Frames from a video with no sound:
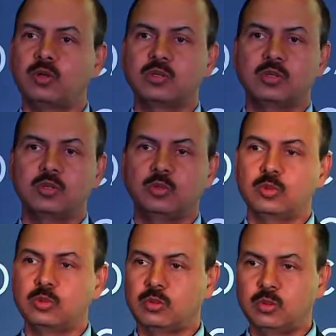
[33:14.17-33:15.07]
the
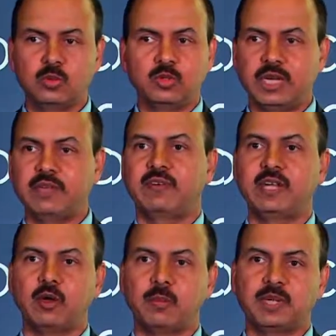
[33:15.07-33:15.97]
robot to
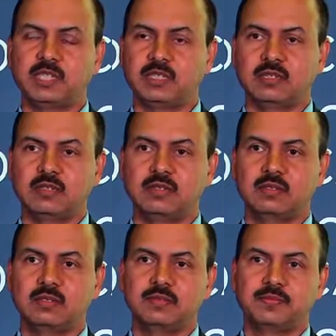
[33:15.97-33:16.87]
do a different
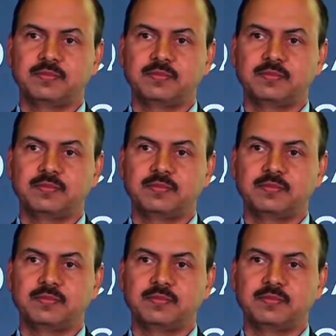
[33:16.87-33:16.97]
operation.